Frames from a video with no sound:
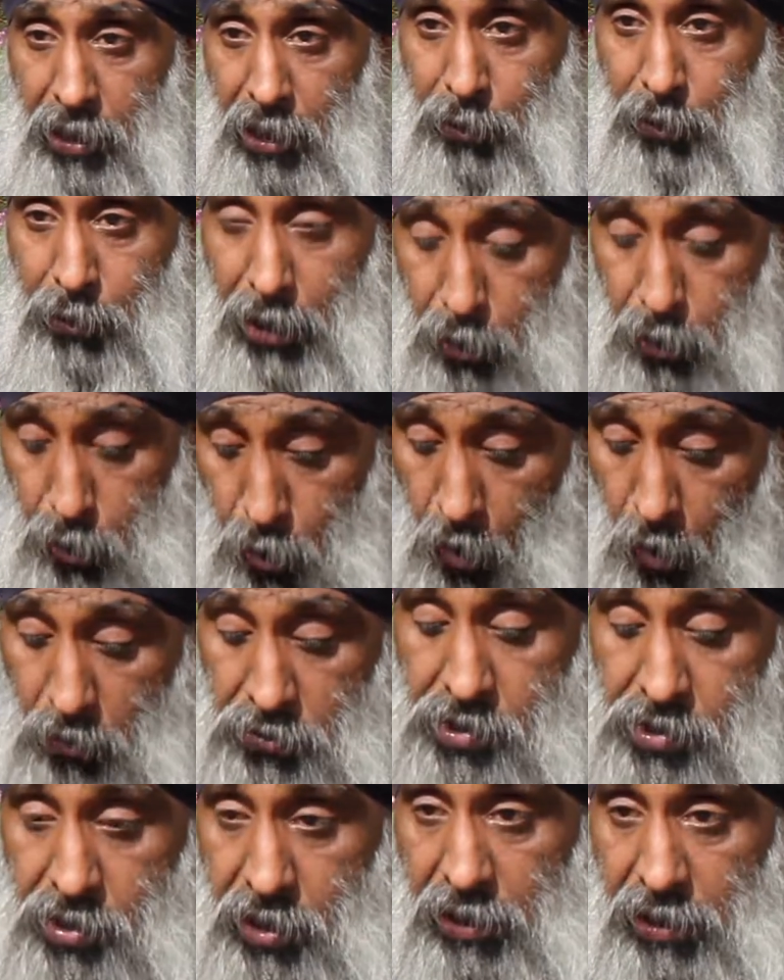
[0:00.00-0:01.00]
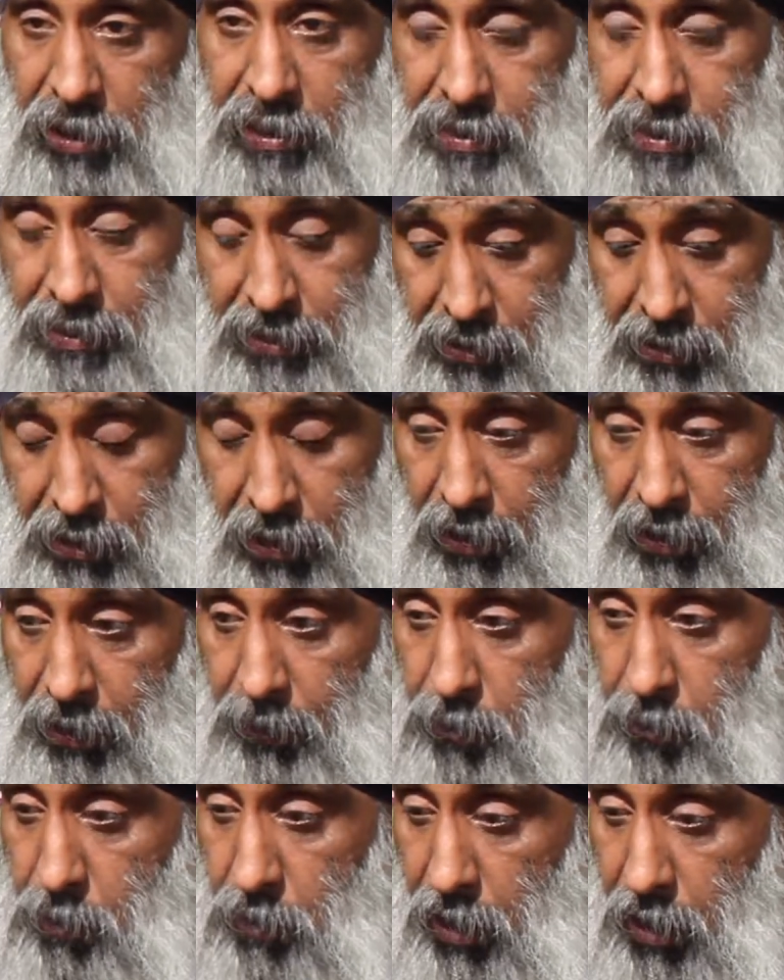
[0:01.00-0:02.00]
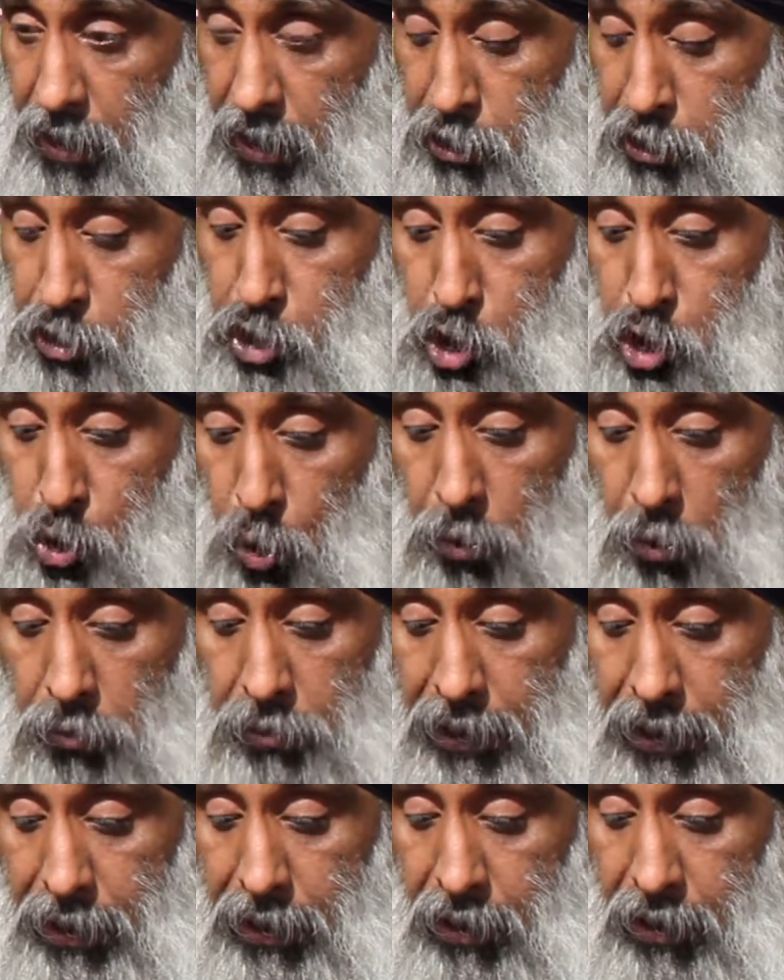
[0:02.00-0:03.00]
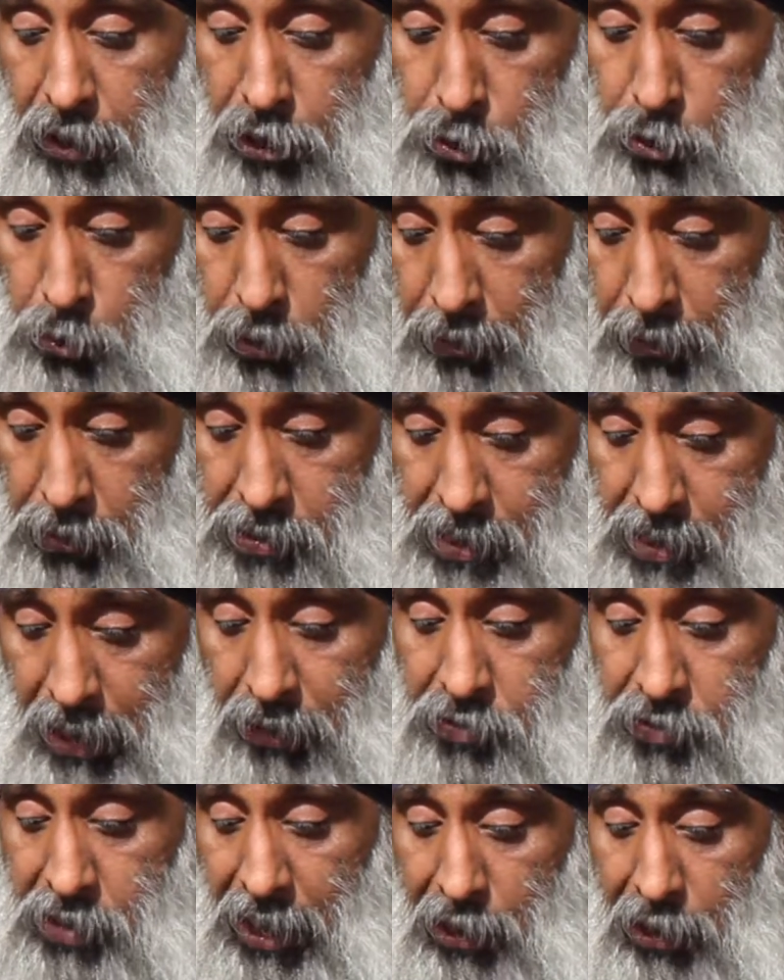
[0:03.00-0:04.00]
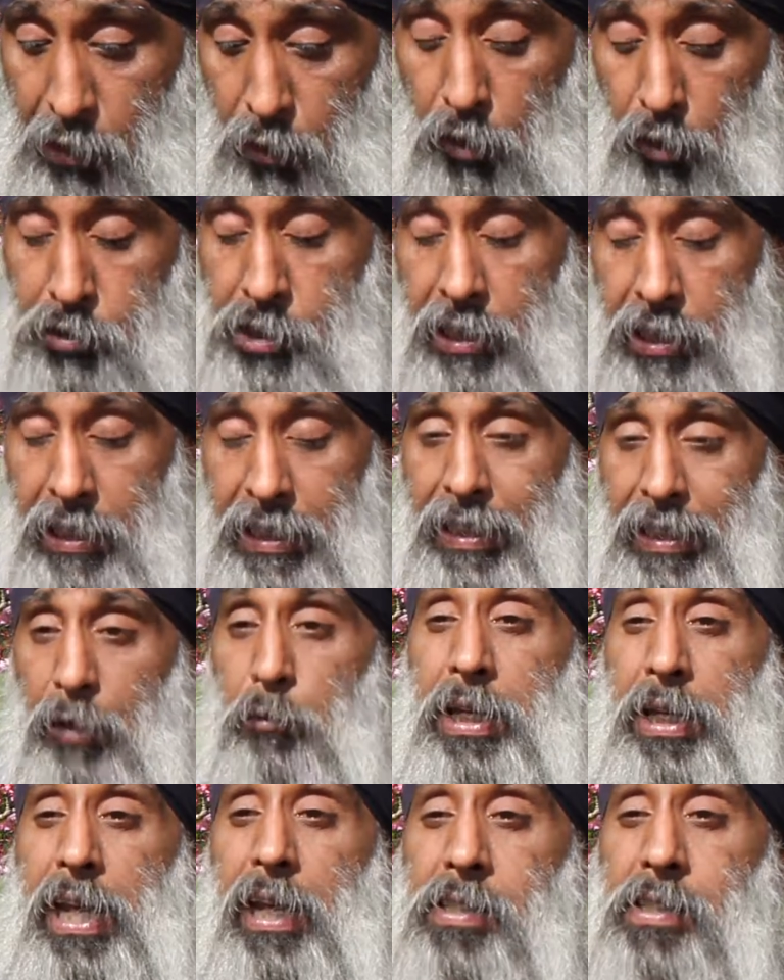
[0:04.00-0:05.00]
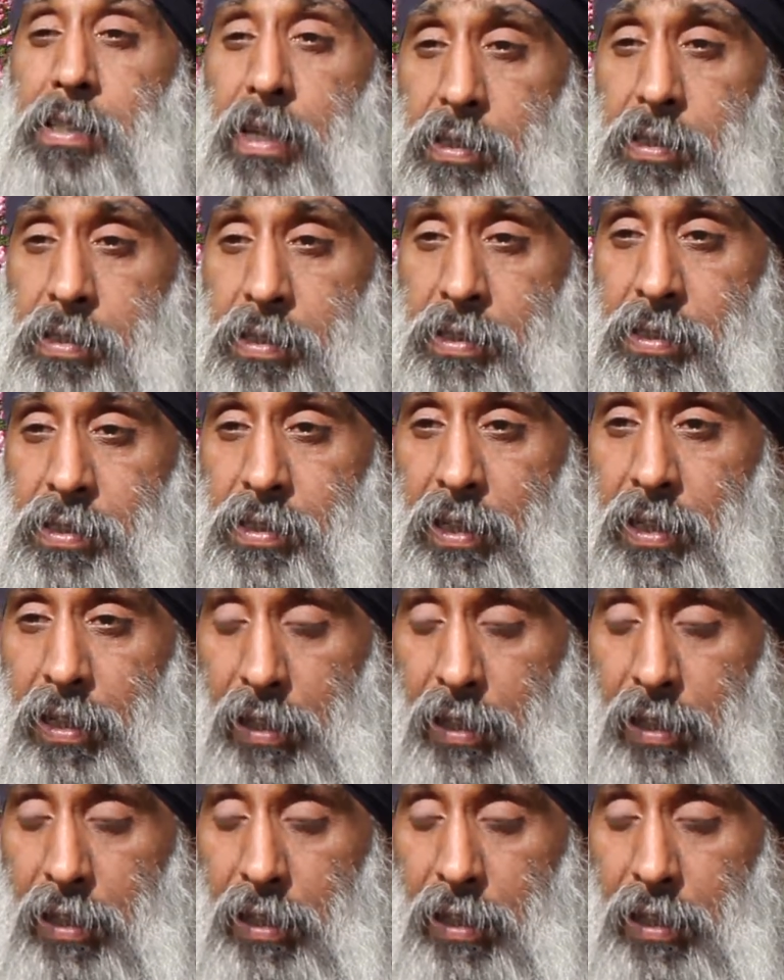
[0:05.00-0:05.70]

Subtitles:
We are constantly ensuring to ourselves psychologically that we exist,